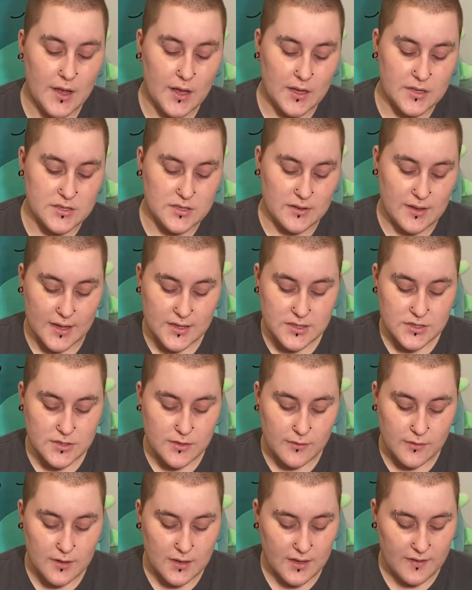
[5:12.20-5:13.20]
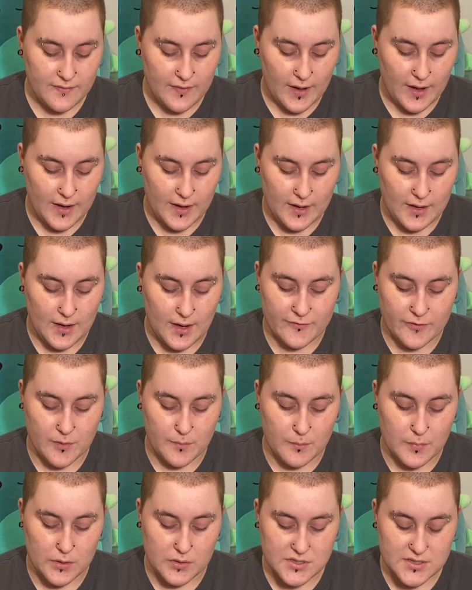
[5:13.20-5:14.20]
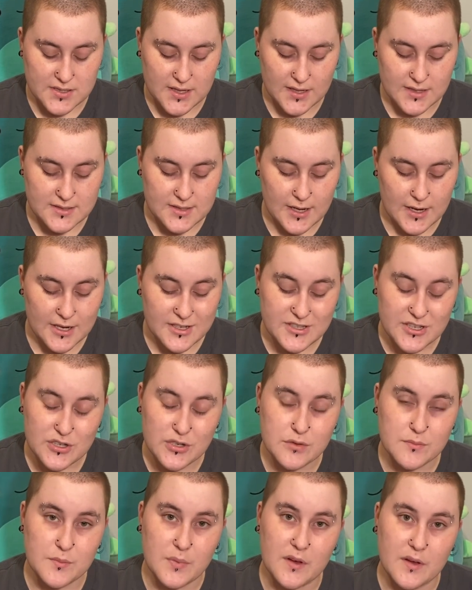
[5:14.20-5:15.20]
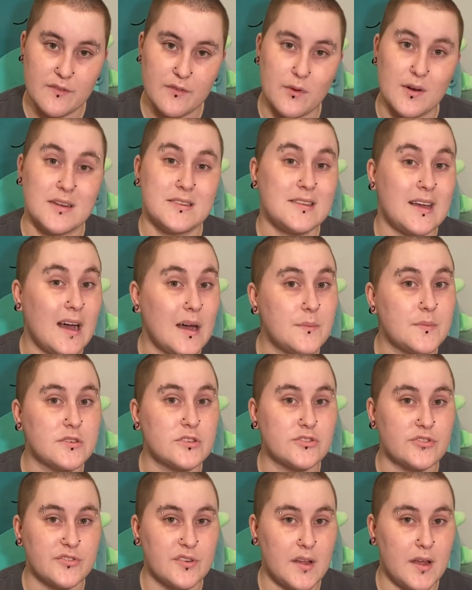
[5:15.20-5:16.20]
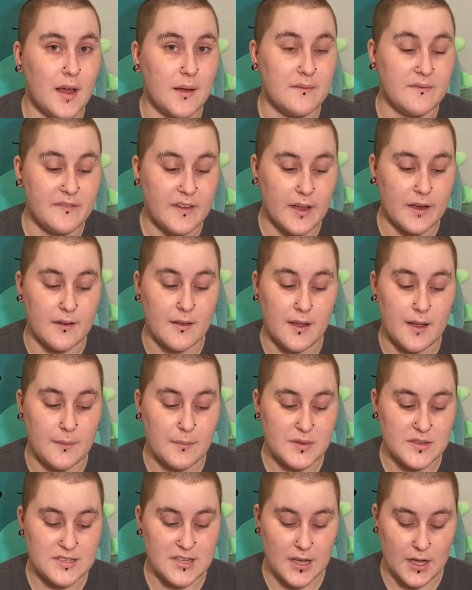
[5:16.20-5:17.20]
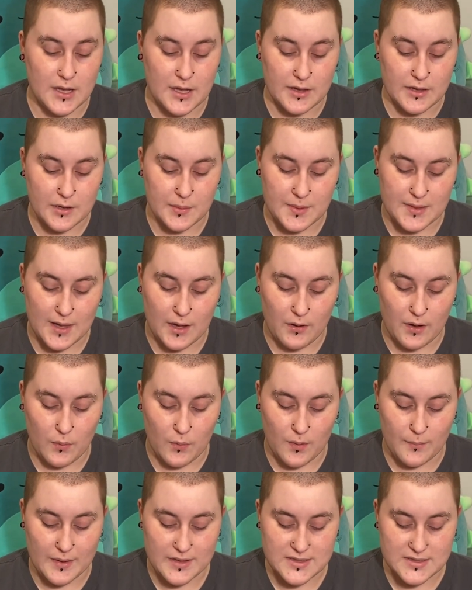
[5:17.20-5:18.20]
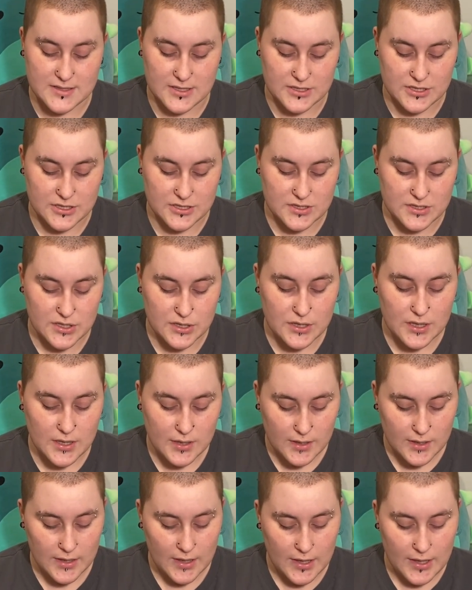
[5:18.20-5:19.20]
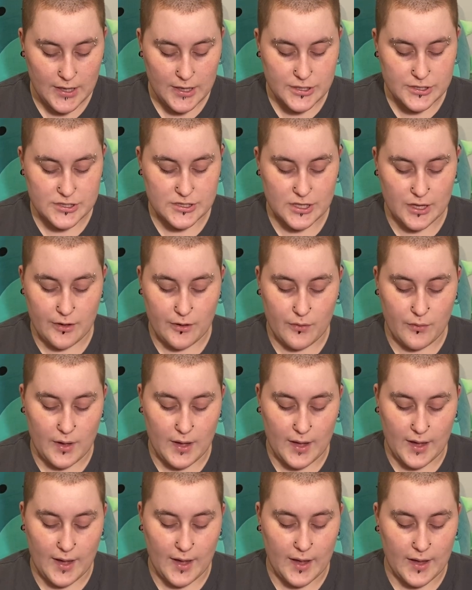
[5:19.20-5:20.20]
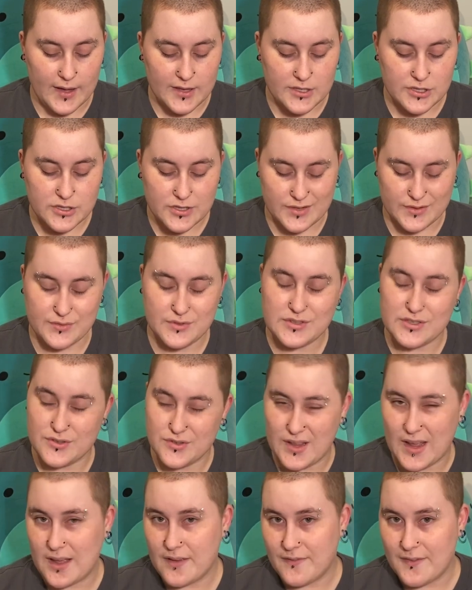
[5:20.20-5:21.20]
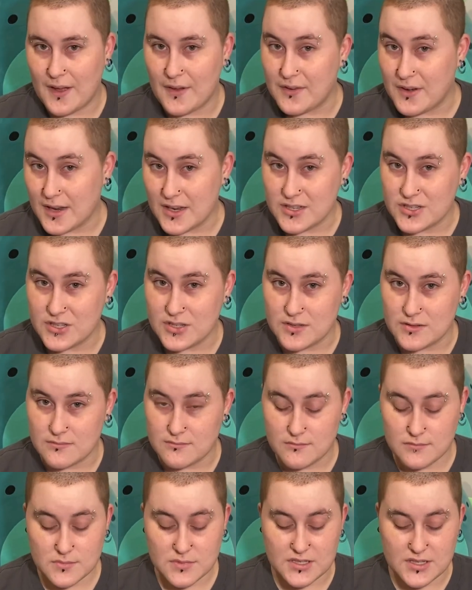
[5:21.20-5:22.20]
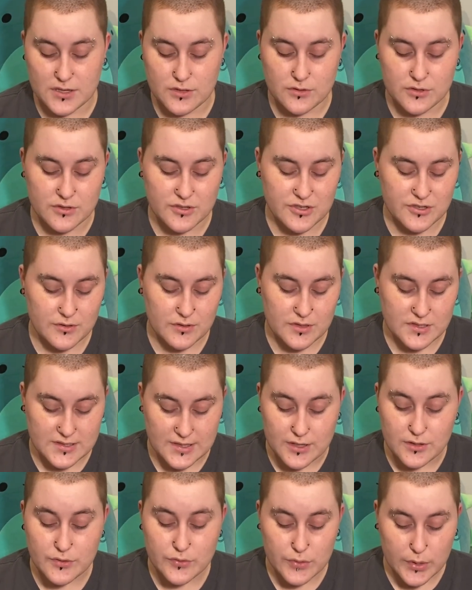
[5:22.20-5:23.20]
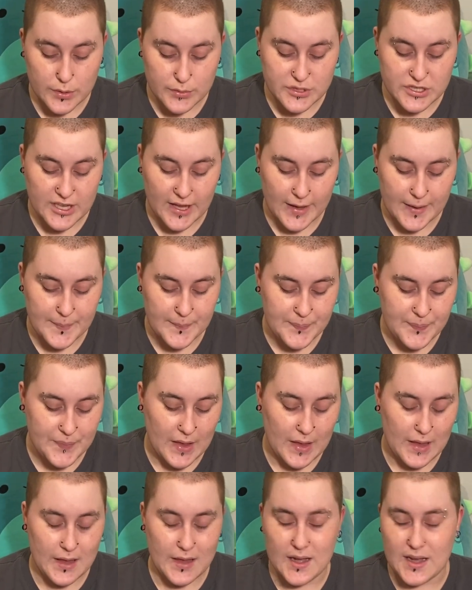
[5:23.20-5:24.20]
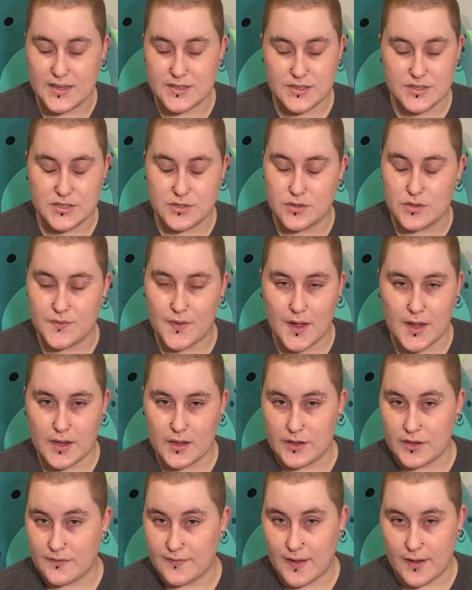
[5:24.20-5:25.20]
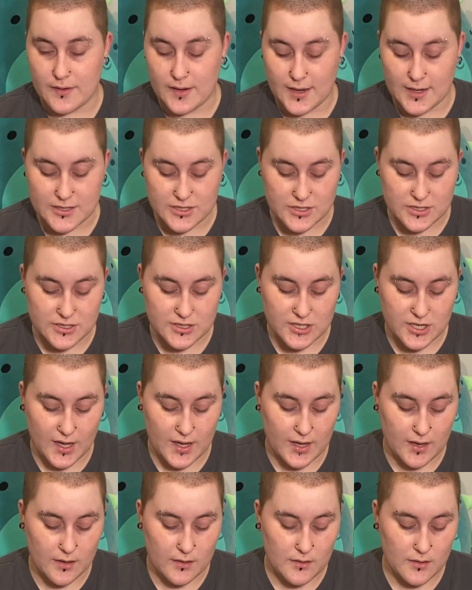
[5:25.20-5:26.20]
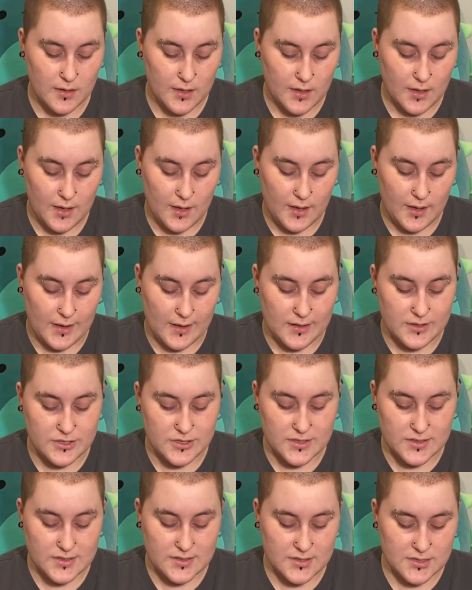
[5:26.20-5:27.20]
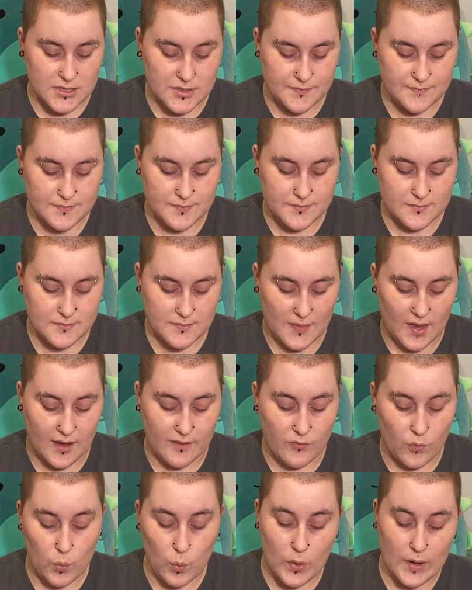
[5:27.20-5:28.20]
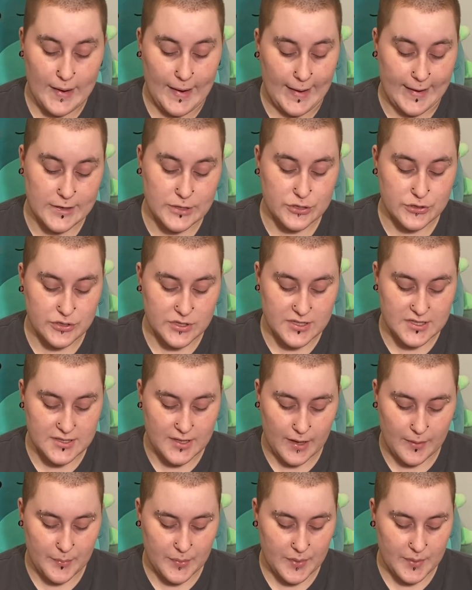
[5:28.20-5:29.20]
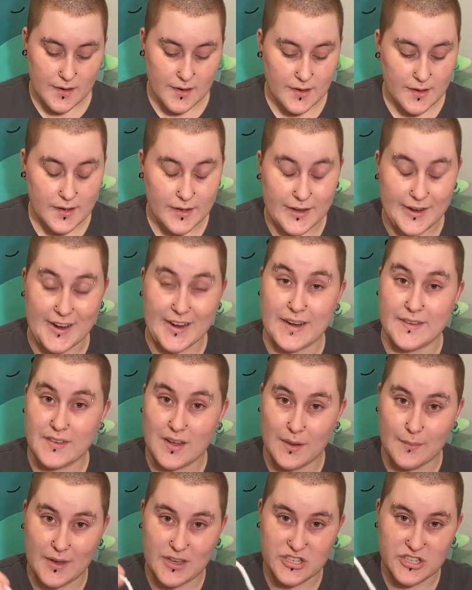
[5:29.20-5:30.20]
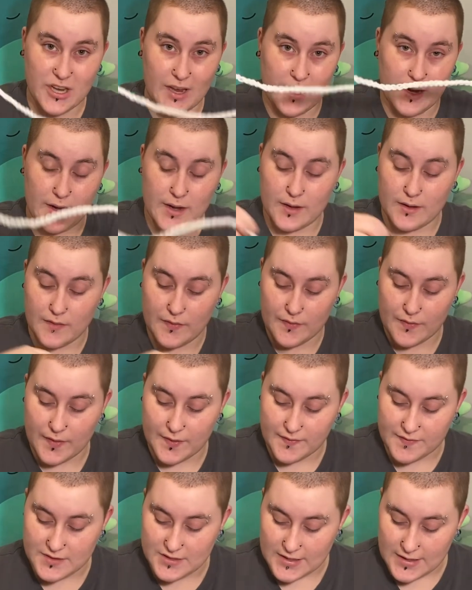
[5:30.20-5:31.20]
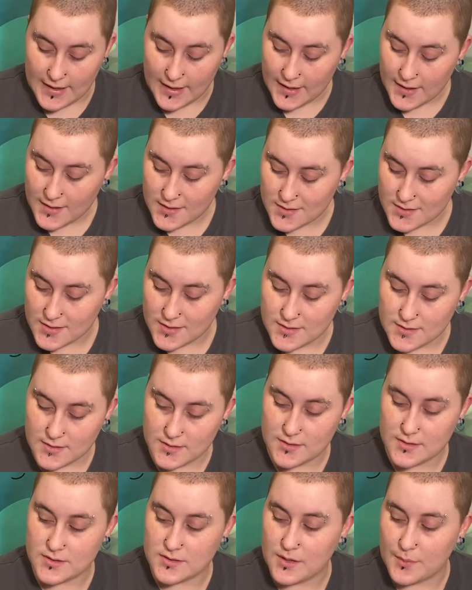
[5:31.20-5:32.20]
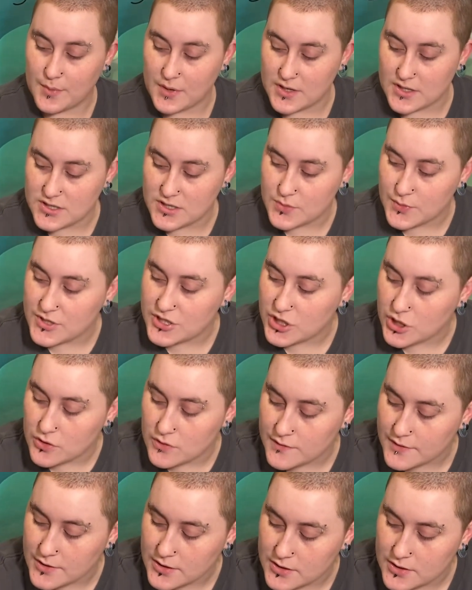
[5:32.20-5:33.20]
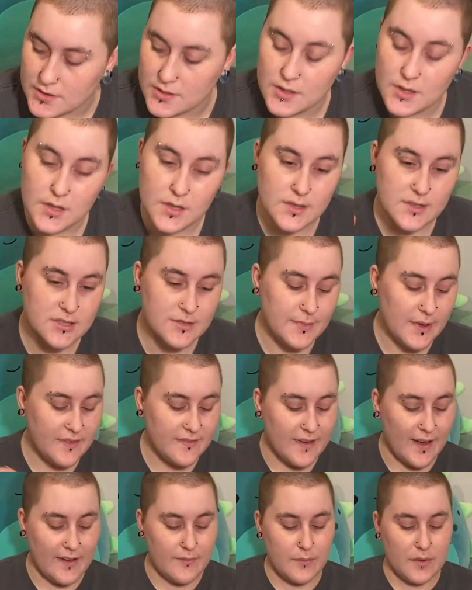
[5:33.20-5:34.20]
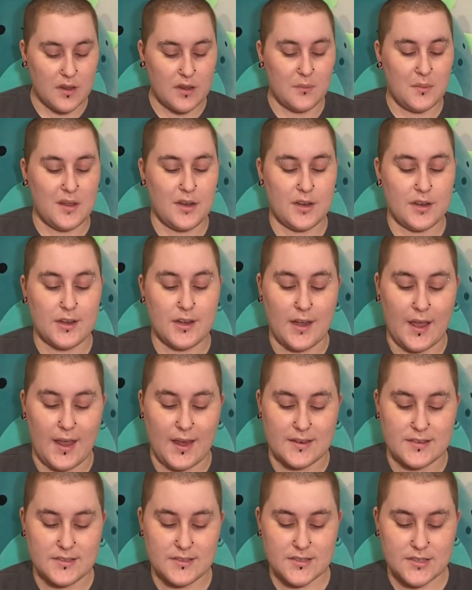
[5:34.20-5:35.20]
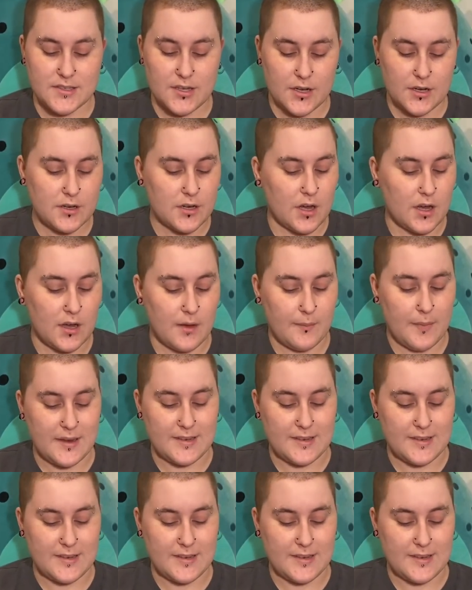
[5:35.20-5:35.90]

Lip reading: So that's totally fine for most things that I do, but for a tapestry, I'm very particular with how I want my stitches to look. So I don't do that foundation single crochet. I just do a regular foundation chain and just have one extra step. All right, I've got my chain of 58. So I'm gonna switch over to my 5mm and start on my